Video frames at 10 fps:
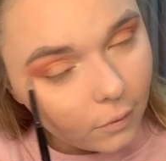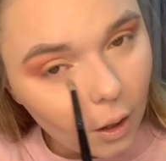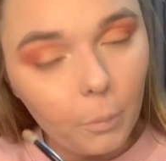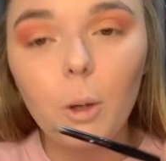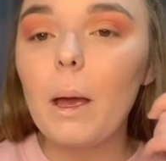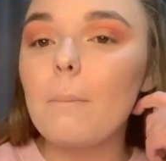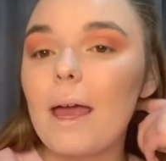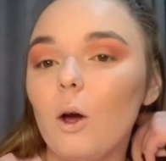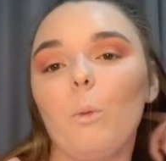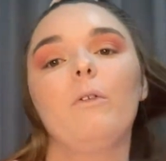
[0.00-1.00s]
Beauty Bay
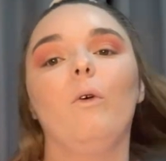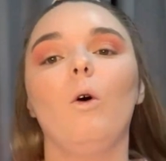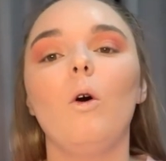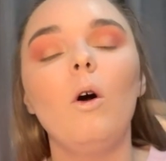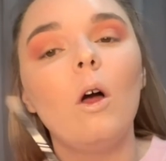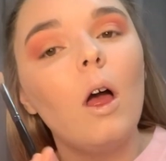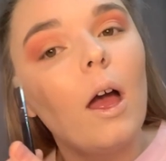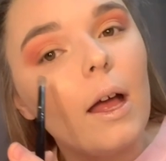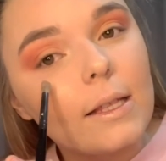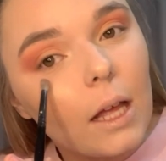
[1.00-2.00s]
makeup before,
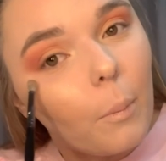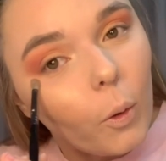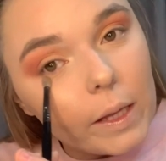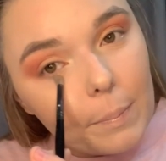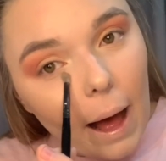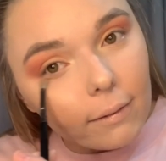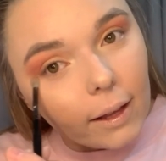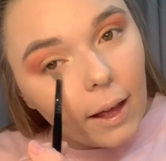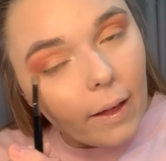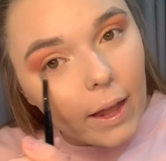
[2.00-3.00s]
until I bought this
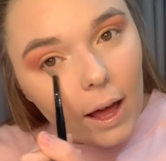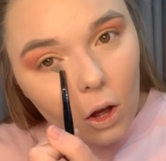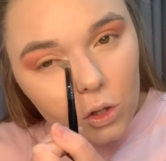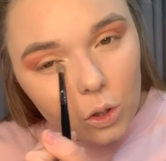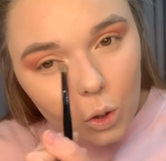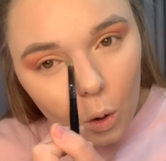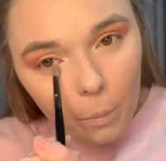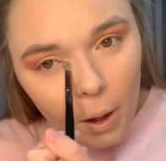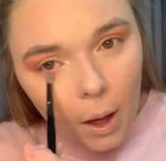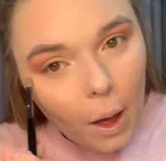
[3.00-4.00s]
palette, and then I got
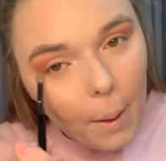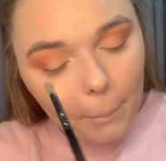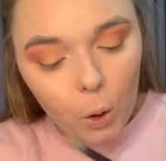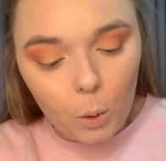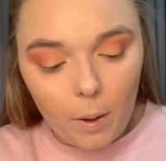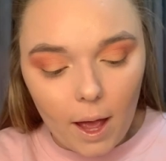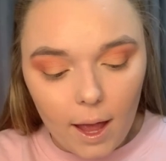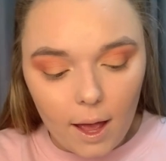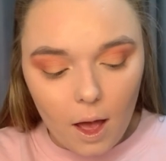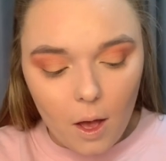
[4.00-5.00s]
some Beauty
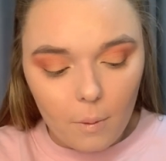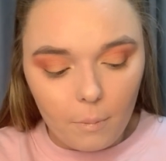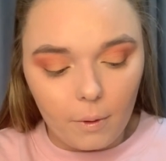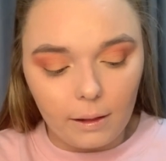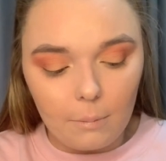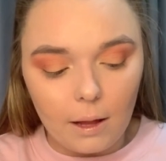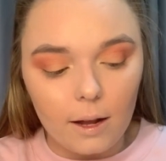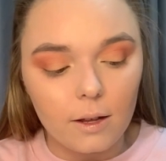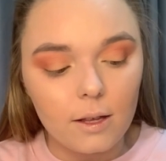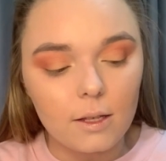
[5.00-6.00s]
Bay lip
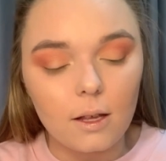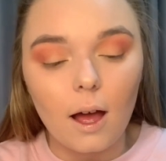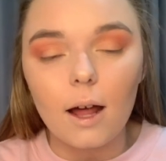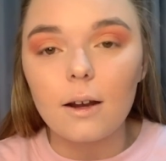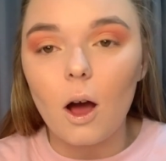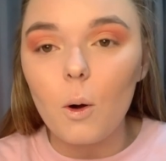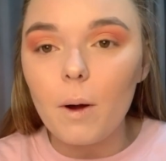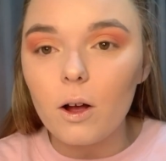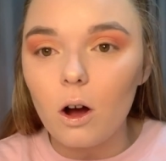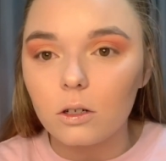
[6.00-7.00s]
liners, and oh my
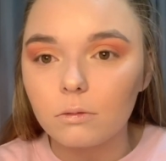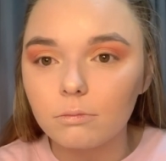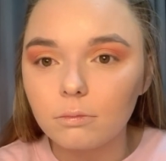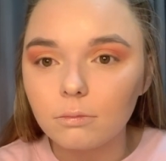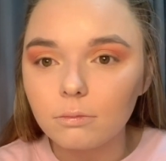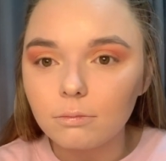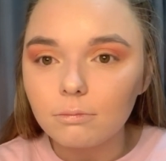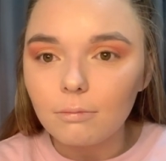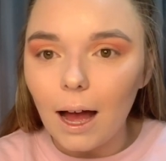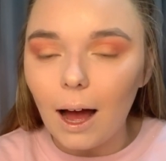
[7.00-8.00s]
god,
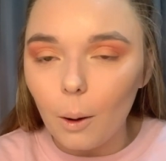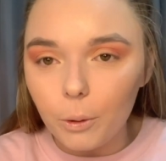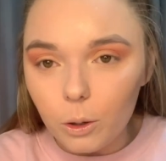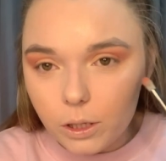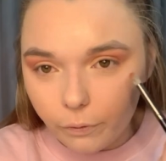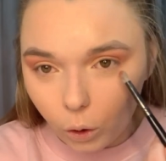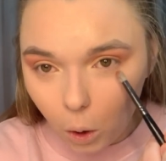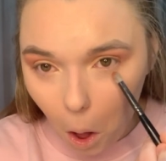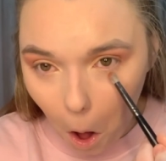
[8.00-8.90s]
how beautiful.